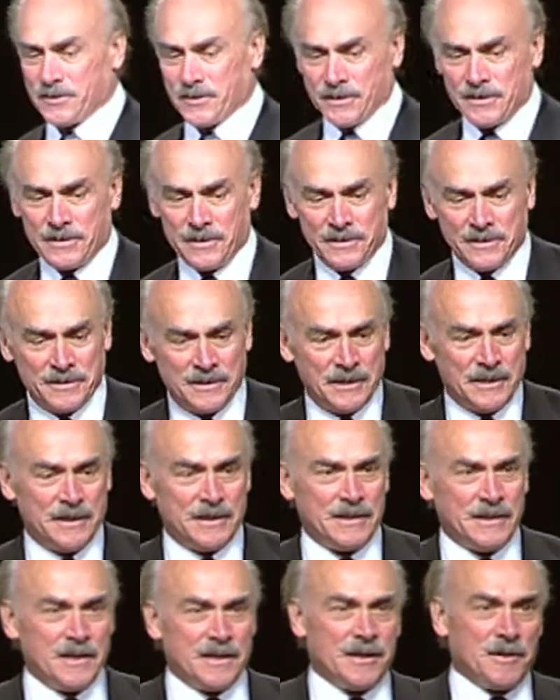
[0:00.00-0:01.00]
a
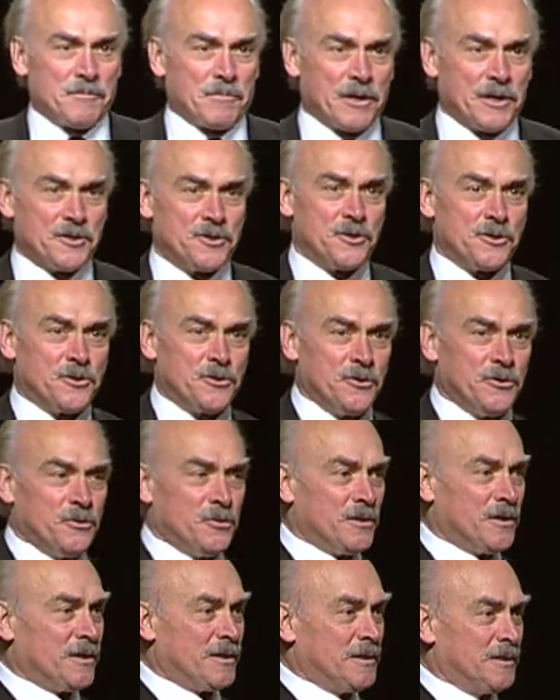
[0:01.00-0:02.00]
pleasure to
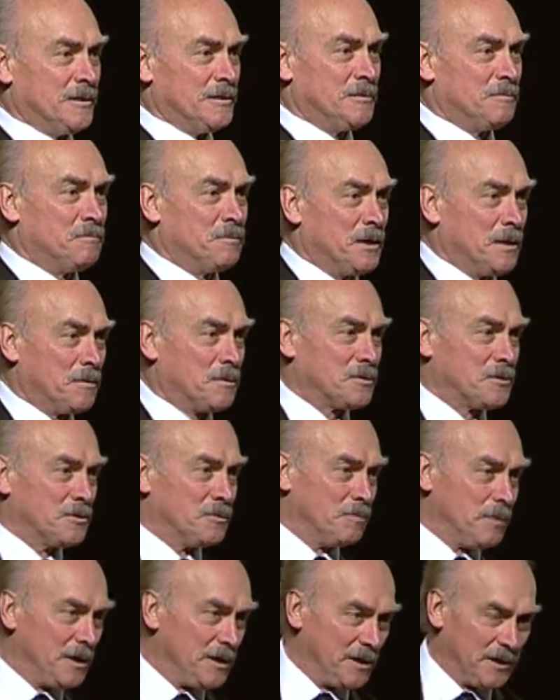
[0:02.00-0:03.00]
be able to
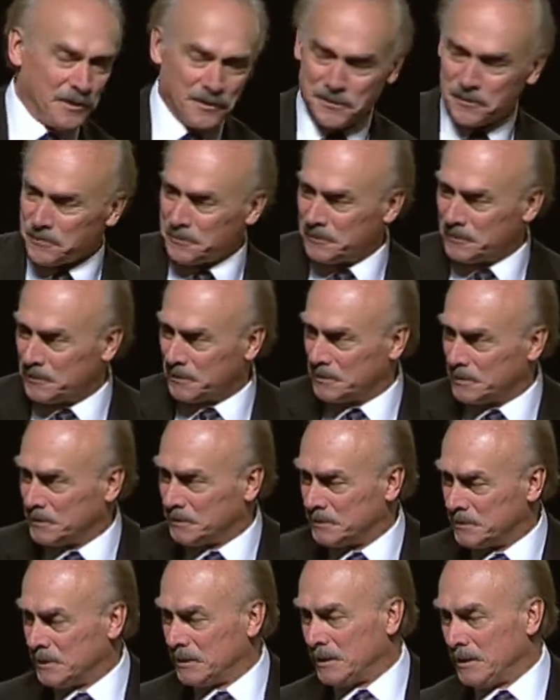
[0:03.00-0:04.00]
be here and
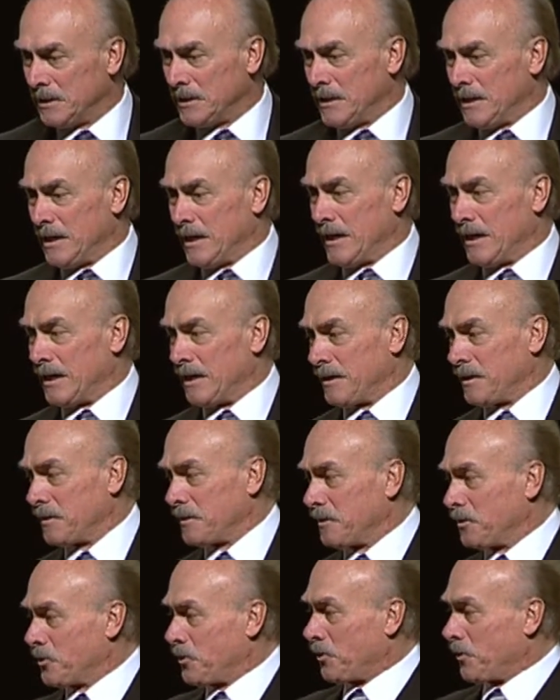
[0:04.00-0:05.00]
to
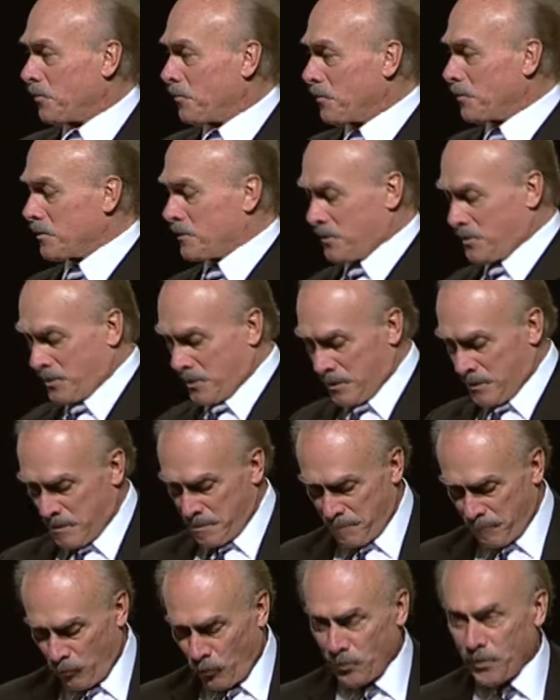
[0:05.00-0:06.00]
share this
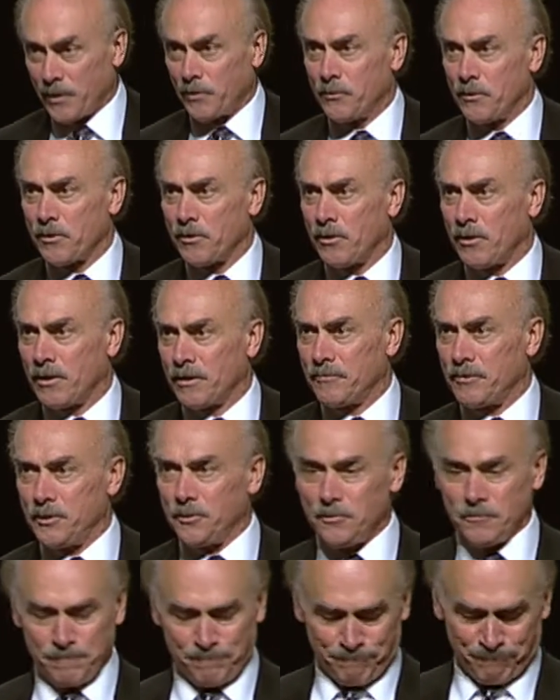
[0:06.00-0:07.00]
morning with all of
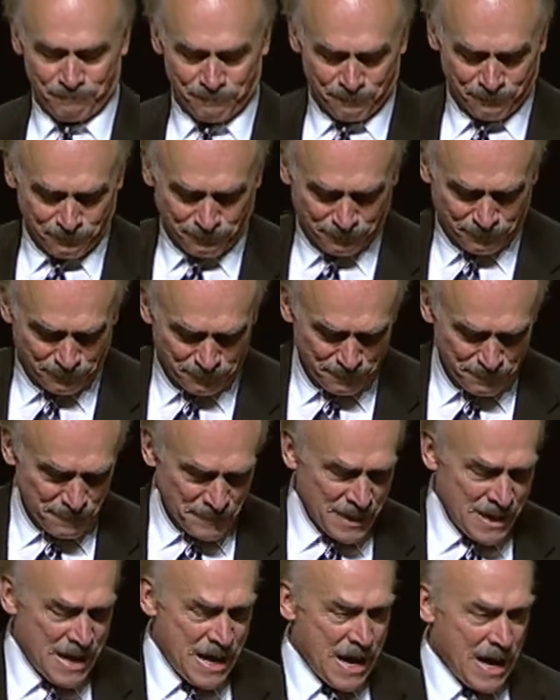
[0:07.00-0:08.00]
you.
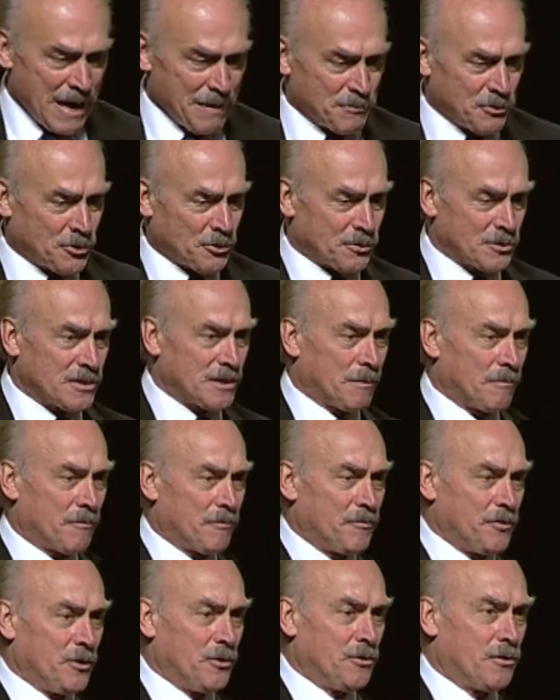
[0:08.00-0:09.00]
I'm sure some
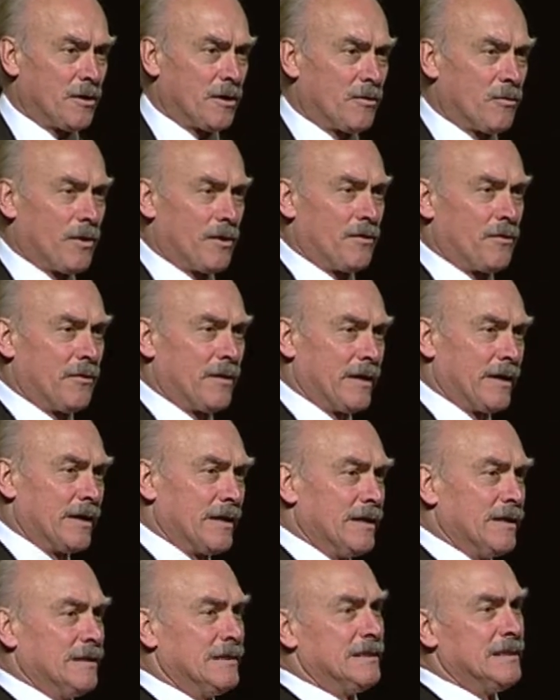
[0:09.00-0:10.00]
of you are wondering,
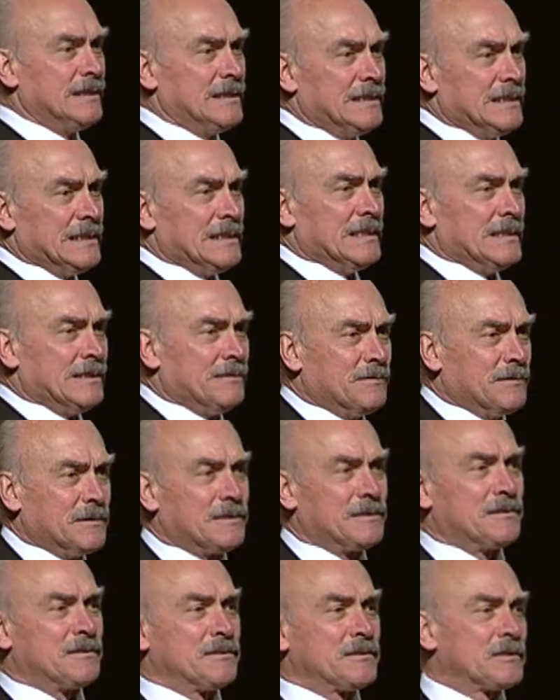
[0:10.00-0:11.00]

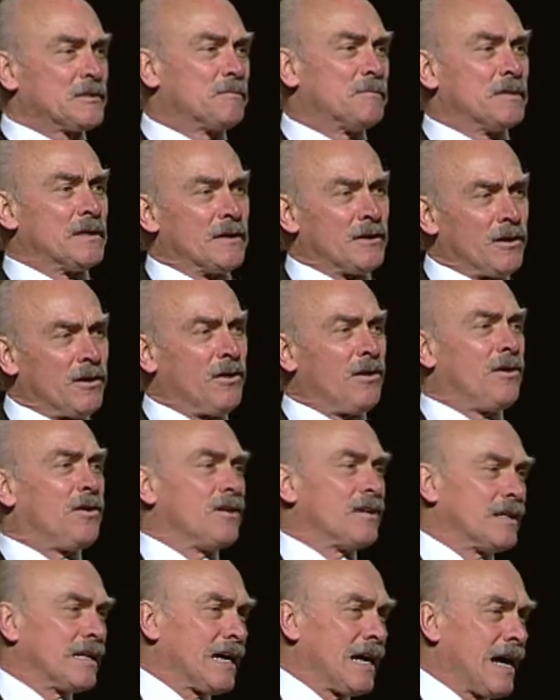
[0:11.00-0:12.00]
well, it's been a
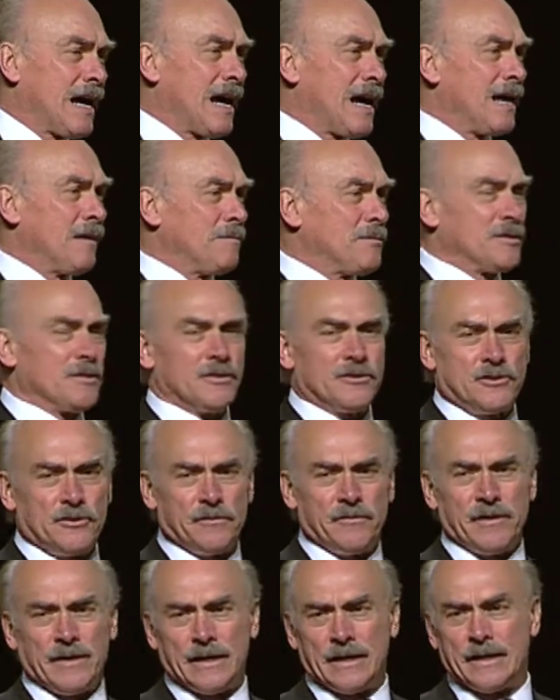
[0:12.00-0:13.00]
long time since
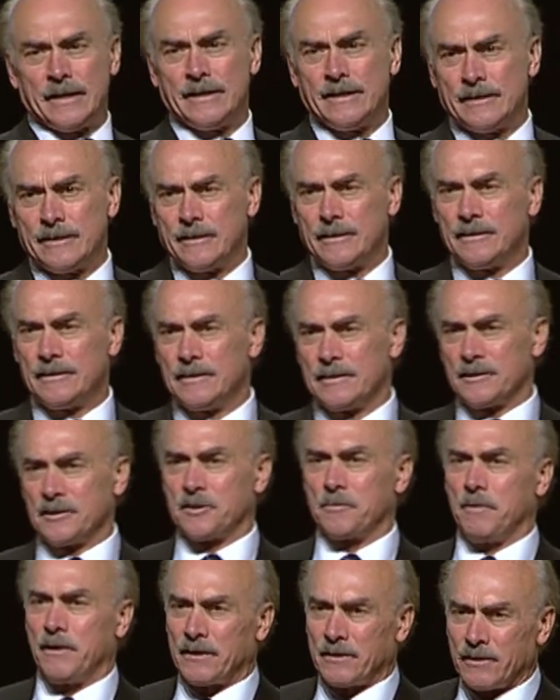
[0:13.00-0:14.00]
you've had a
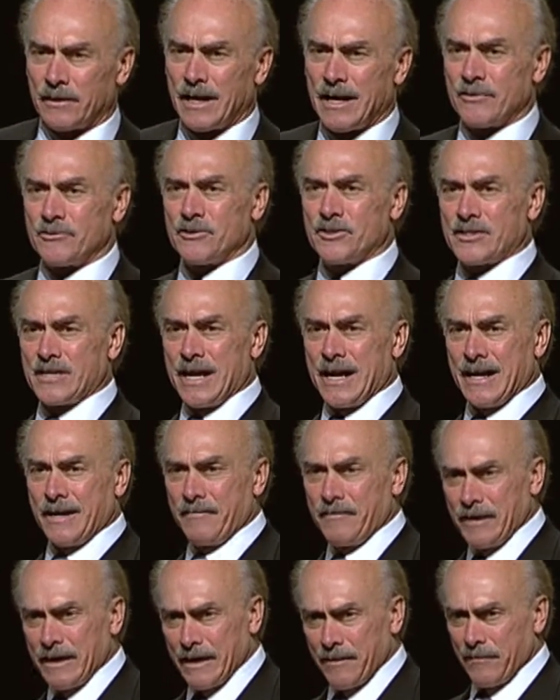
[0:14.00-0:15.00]
speaker outside of
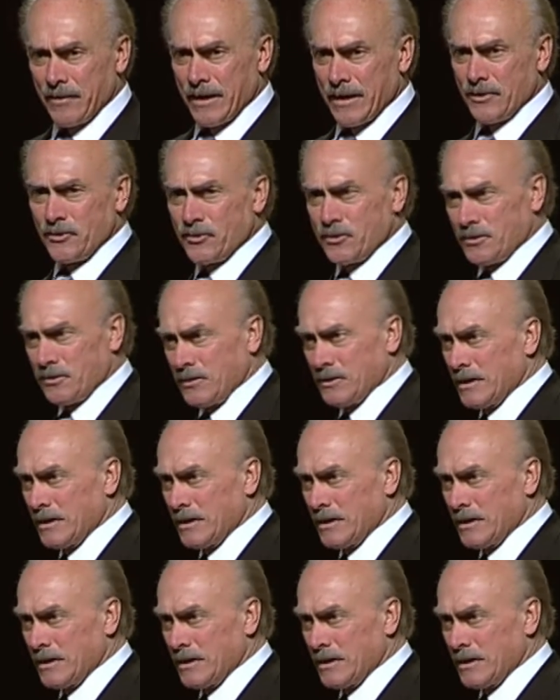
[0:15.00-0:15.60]
the aviation